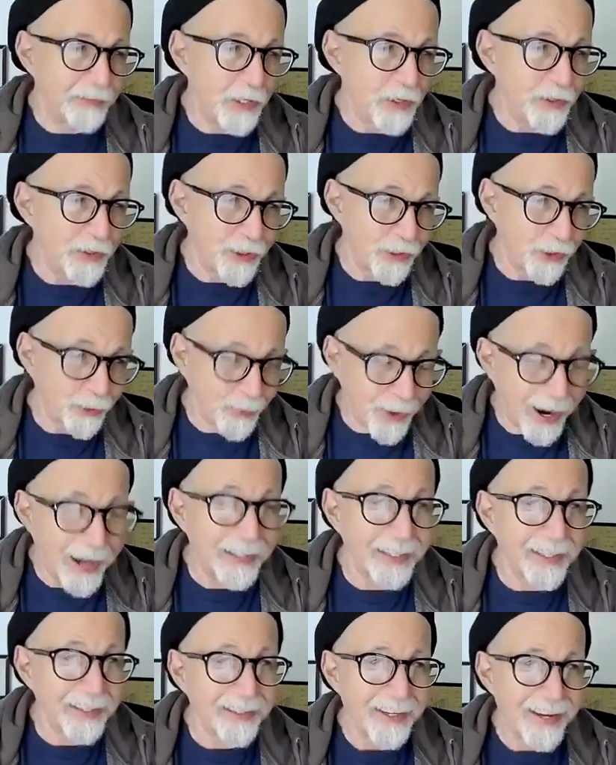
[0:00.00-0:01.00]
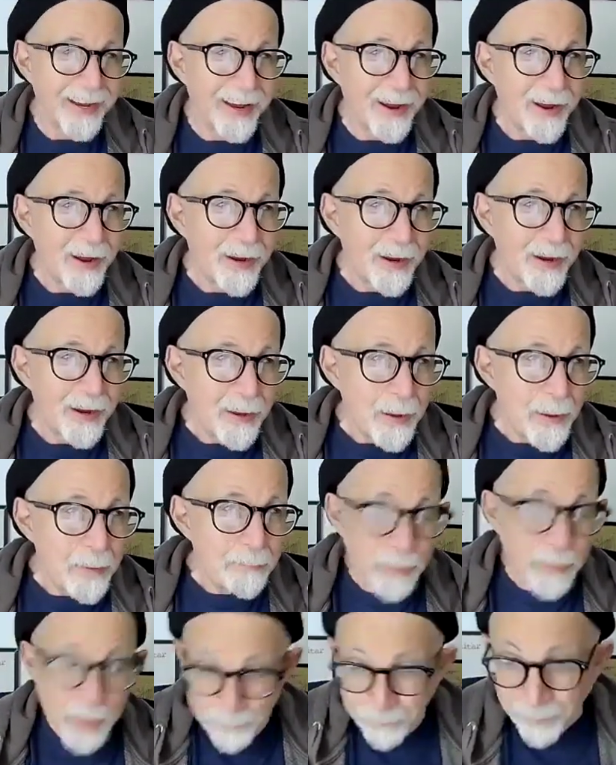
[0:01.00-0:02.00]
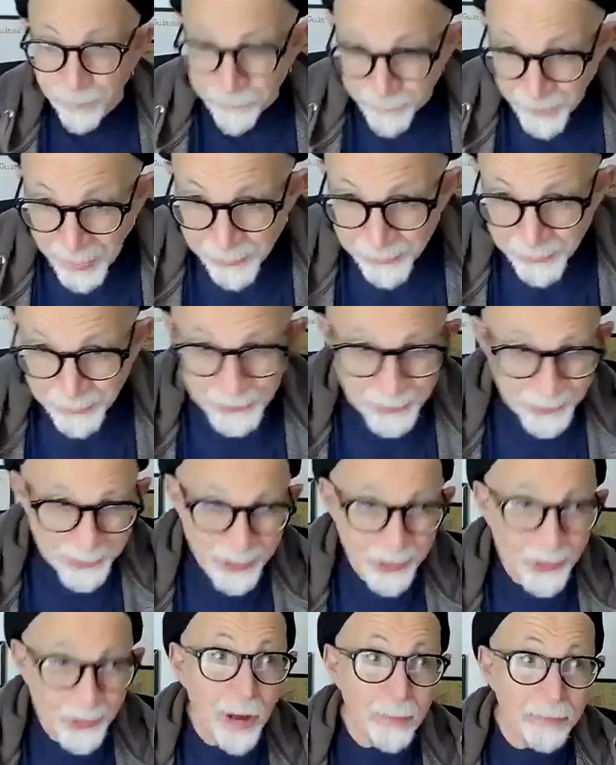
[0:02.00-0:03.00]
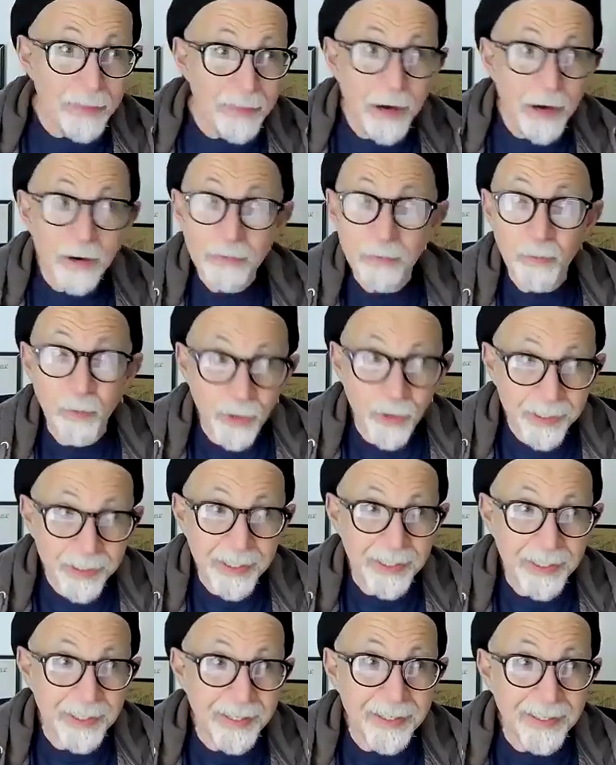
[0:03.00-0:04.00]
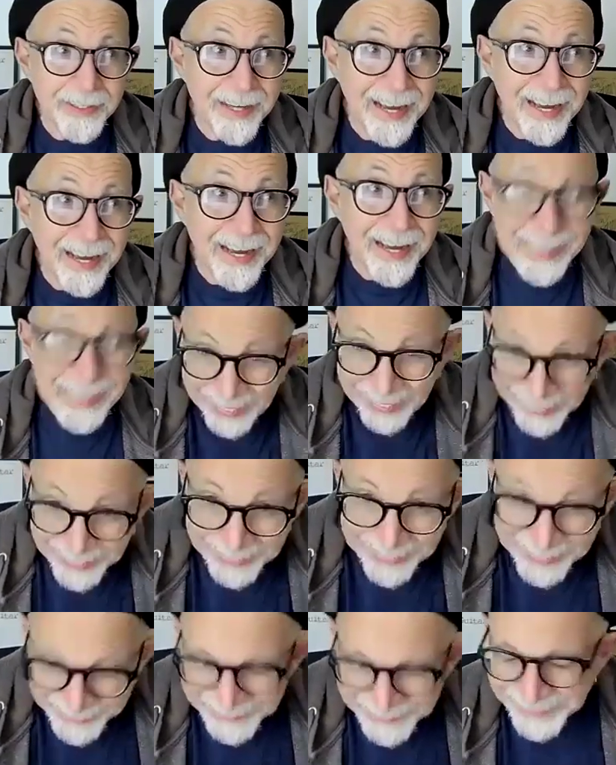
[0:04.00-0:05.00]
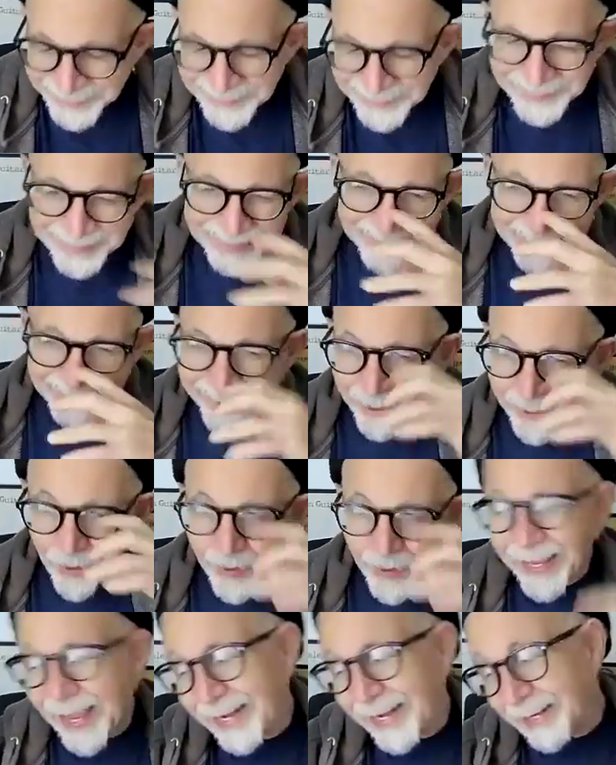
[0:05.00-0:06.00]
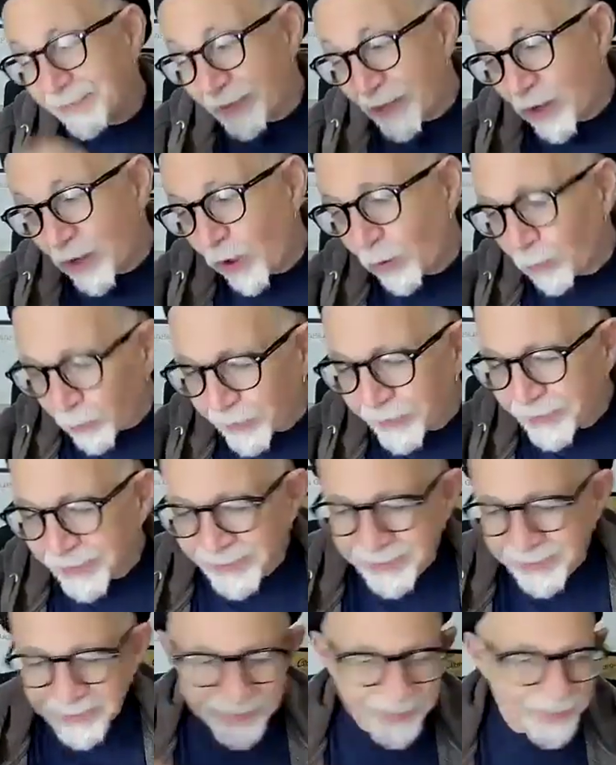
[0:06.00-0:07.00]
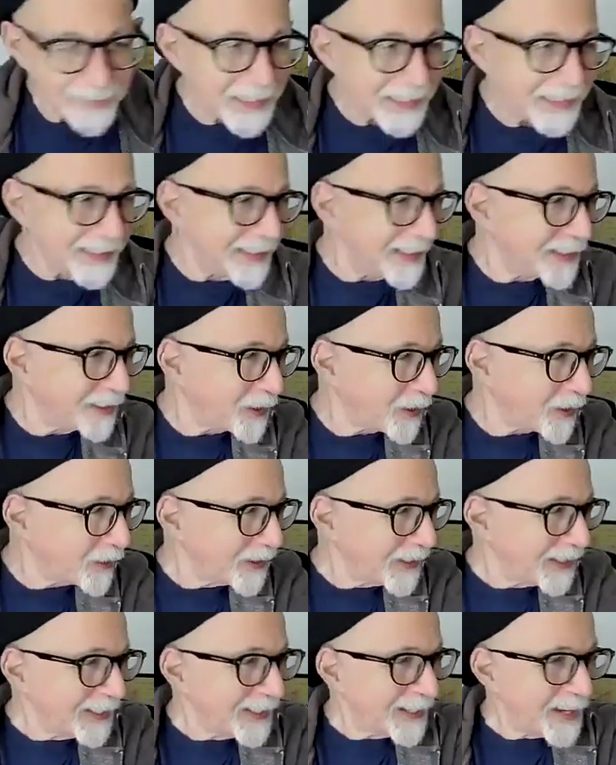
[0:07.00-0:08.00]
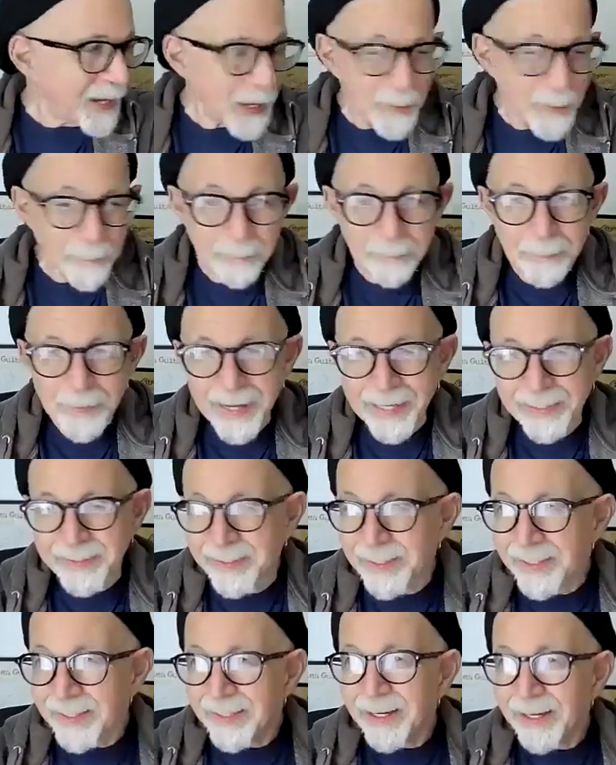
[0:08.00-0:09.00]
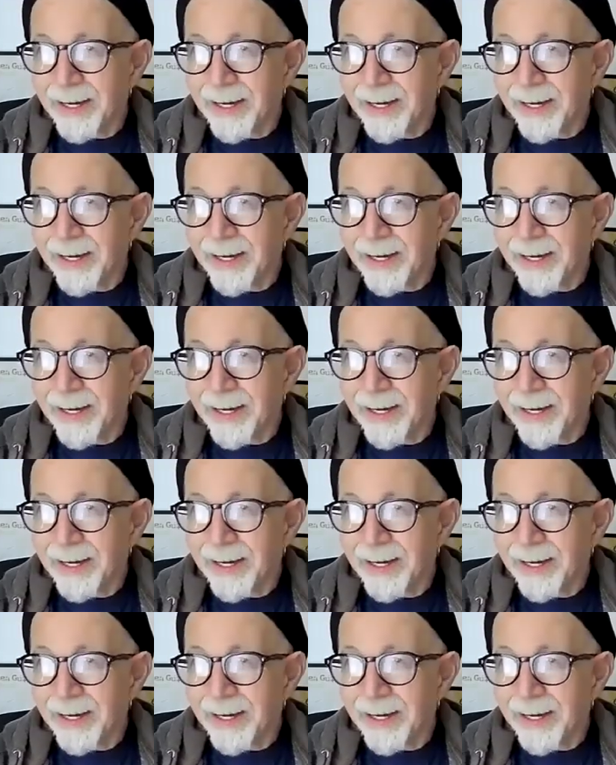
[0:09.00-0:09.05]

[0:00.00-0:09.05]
interviews, you try to be professional. I'm there working a gig. I can't even call it working. I mean, but